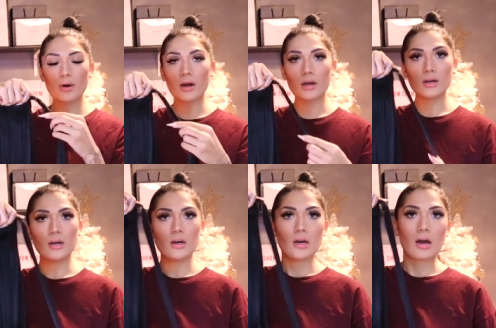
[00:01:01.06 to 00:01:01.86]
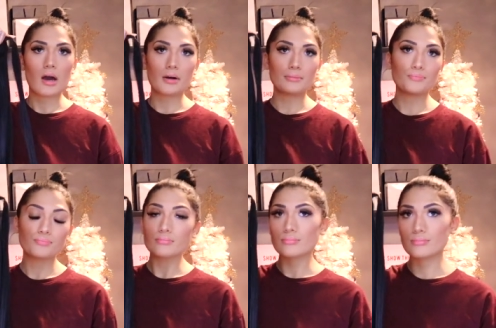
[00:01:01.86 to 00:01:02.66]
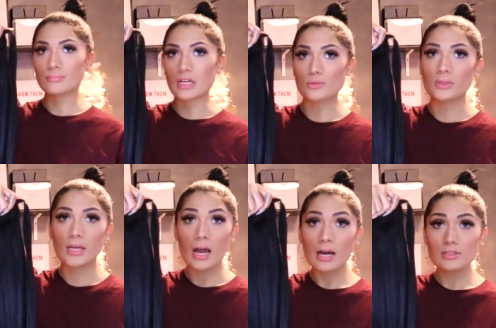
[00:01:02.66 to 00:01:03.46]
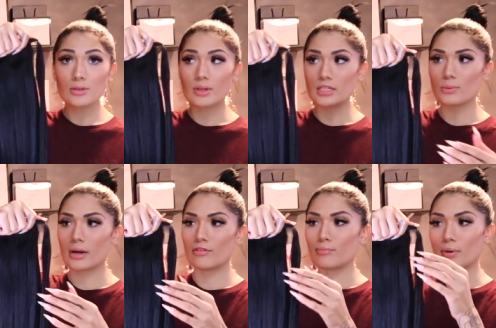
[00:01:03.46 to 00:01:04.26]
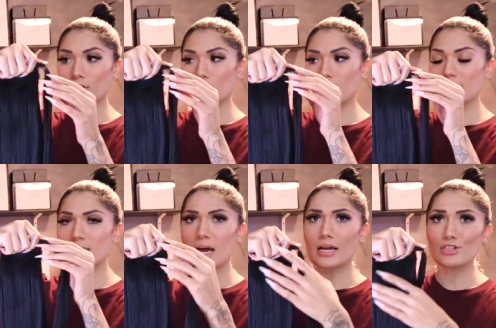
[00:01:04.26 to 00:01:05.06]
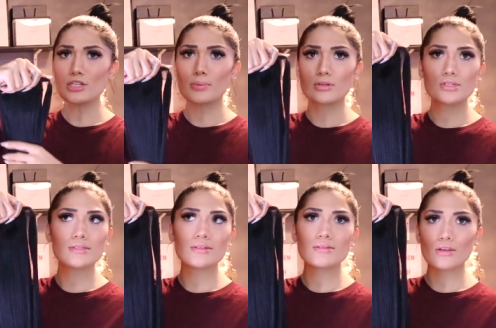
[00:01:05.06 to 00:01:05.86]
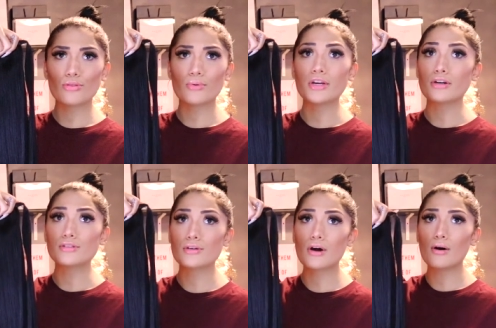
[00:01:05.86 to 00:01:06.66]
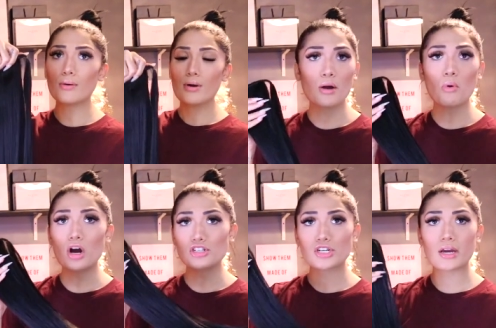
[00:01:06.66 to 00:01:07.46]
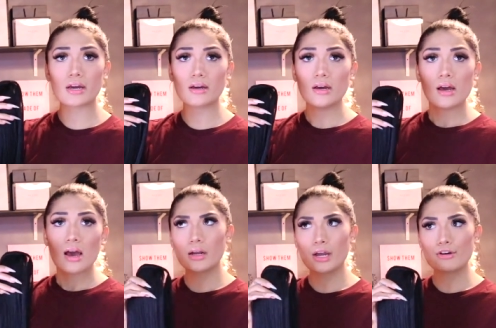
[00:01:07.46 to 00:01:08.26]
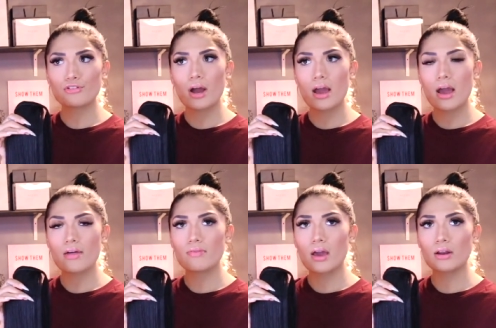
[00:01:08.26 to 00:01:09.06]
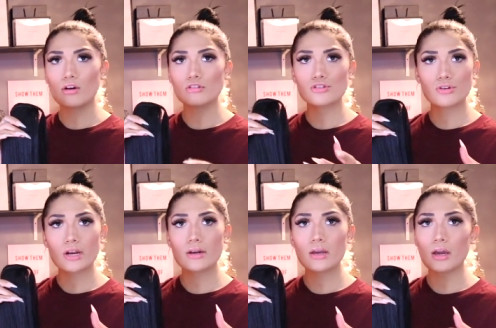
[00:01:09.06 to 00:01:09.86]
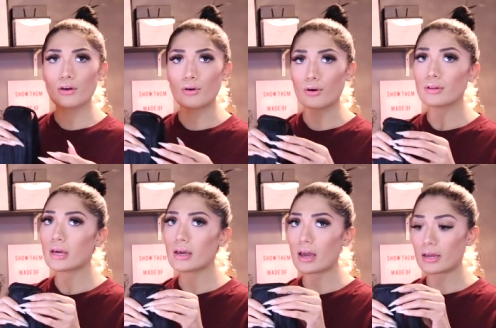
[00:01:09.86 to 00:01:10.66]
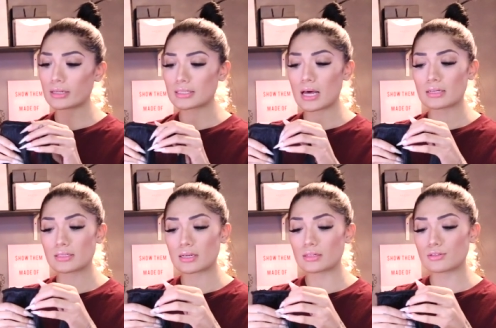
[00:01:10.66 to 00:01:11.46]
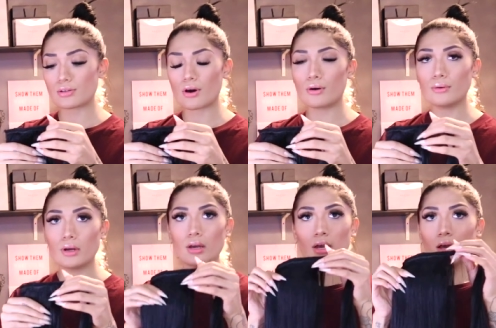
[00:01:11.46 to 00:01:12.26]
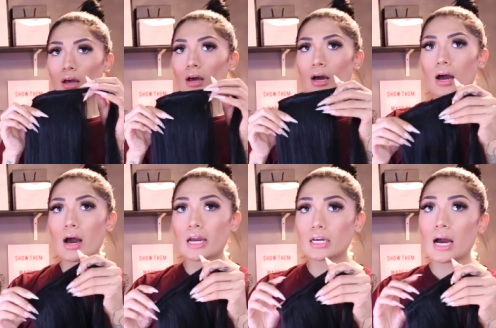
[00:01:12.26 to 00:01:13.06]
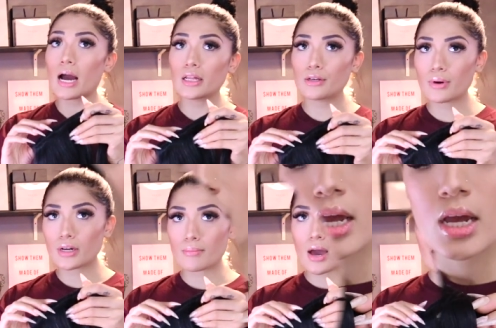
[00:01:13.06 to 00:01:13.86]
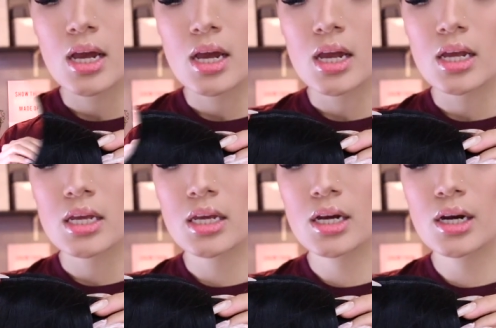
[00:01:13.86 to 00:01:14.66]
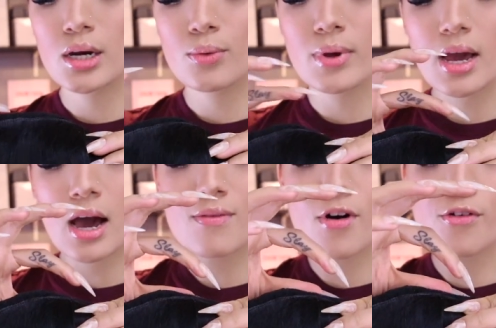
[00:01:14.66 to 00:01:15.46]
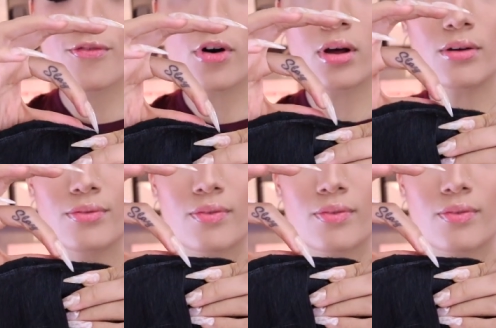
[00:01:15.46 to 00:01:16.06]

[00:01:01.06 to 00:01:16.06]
but um, that's what they had, so that's what I've purchased. I actually purchased this like three years ago. I wash it, I air dry, and then I'll straighten it and curl it, and it's lasted, so I highly recommend. Here we have a full